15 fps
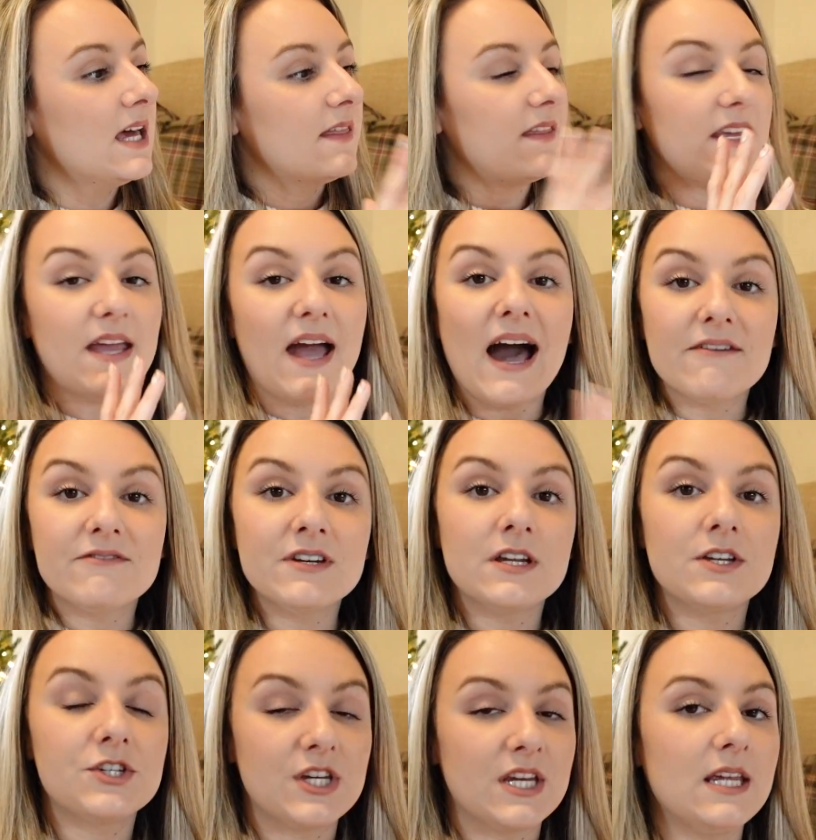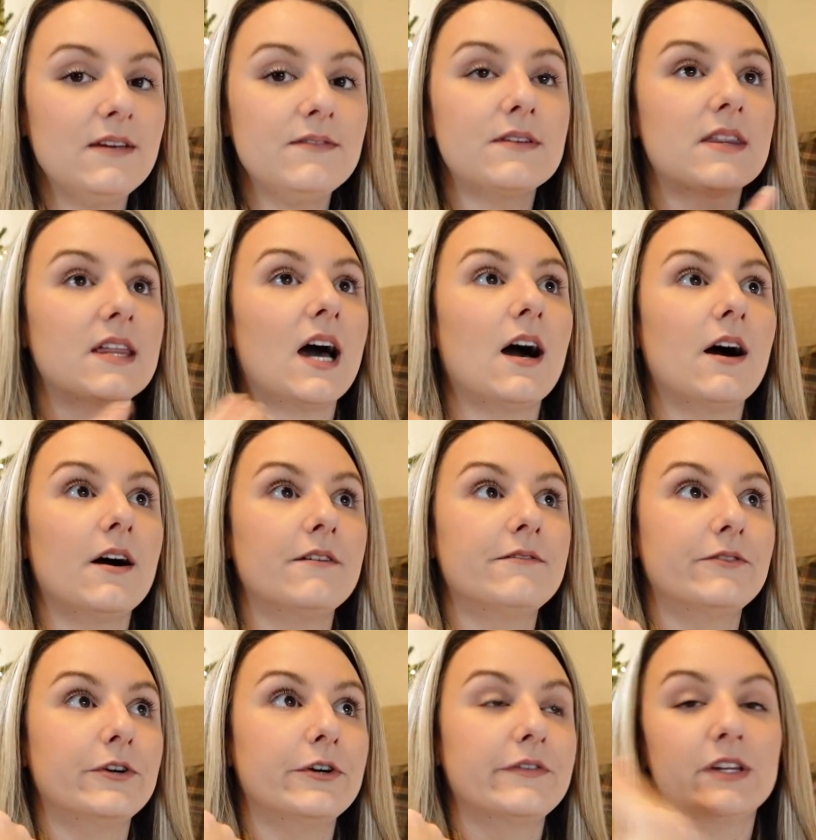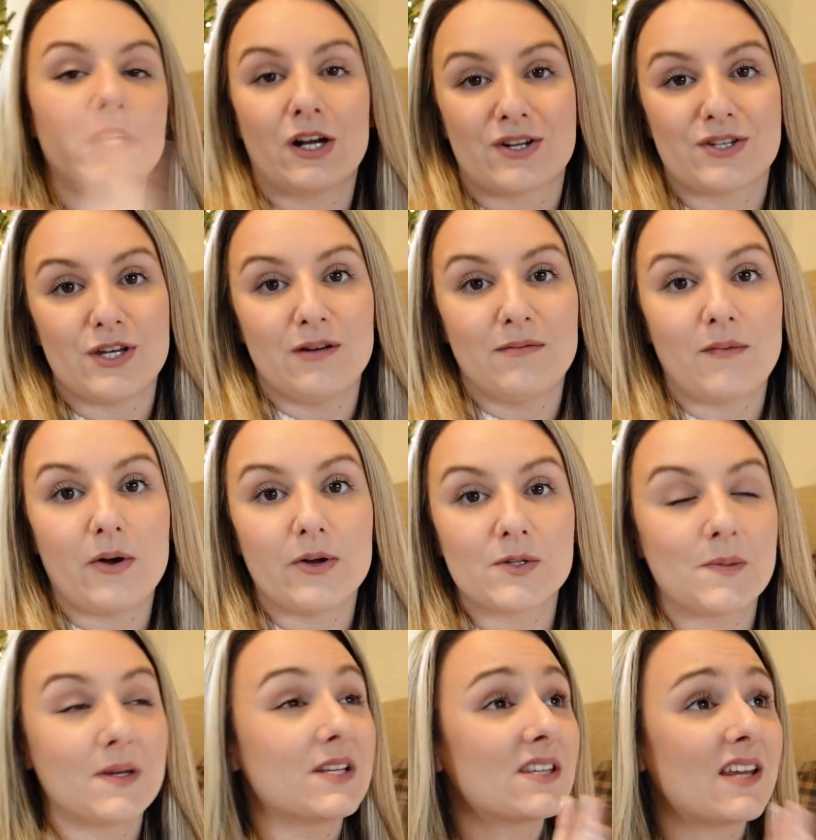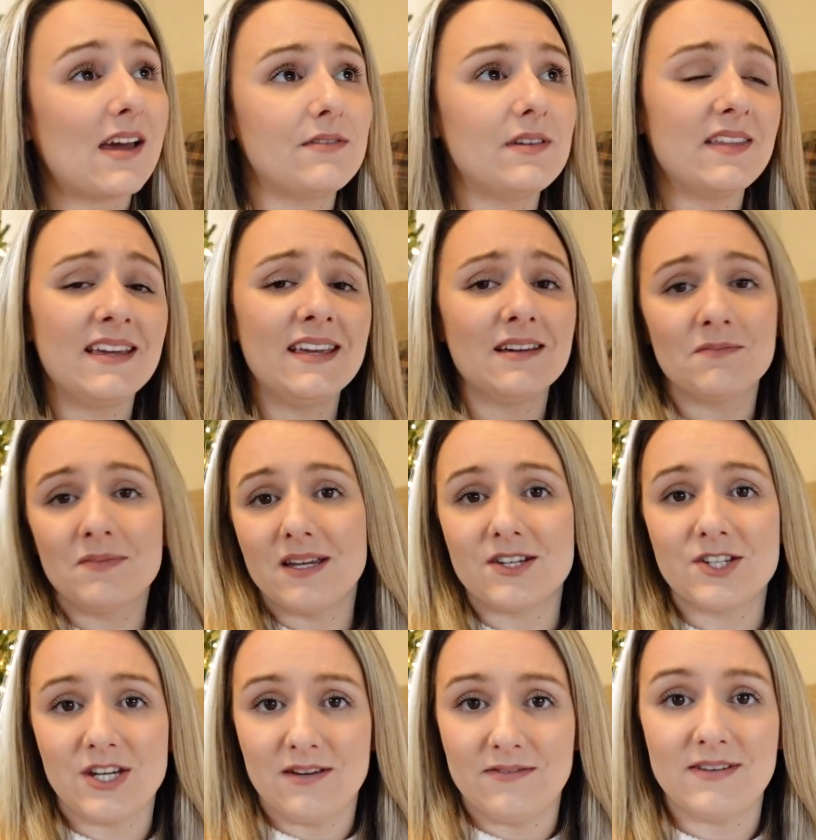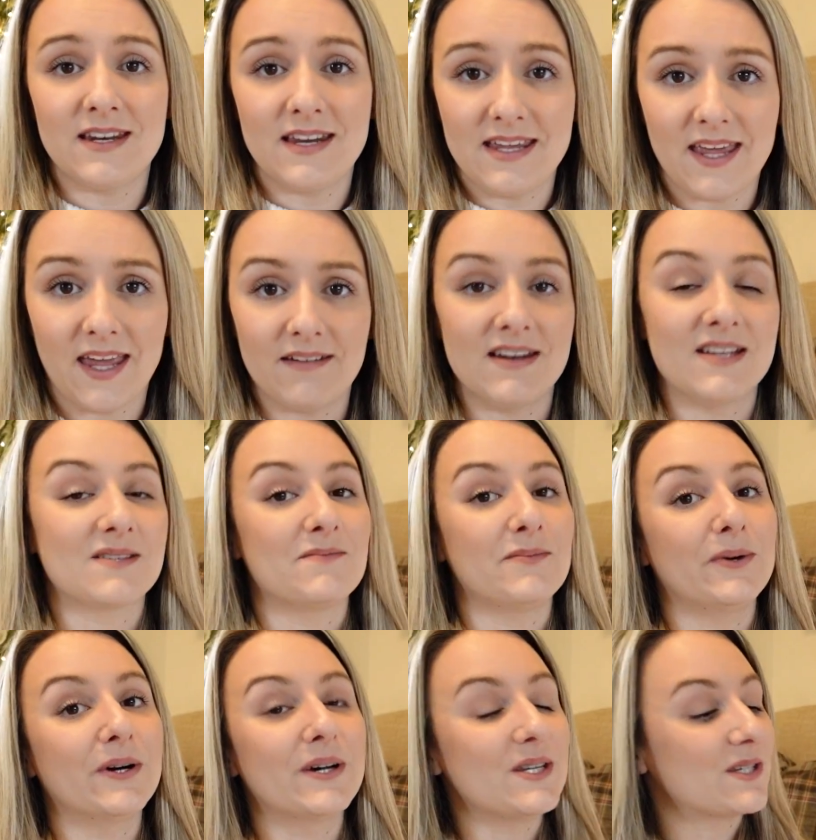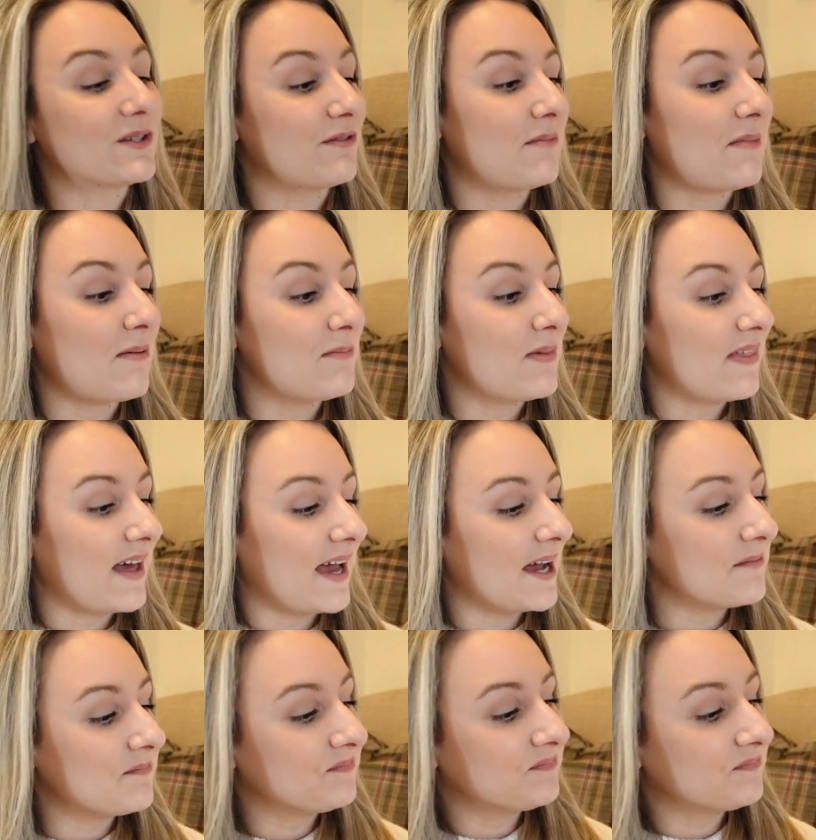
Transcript: that you haven't achieved that are for the long-term goals, because not everything can be achieved in a year, and it's important to remember that.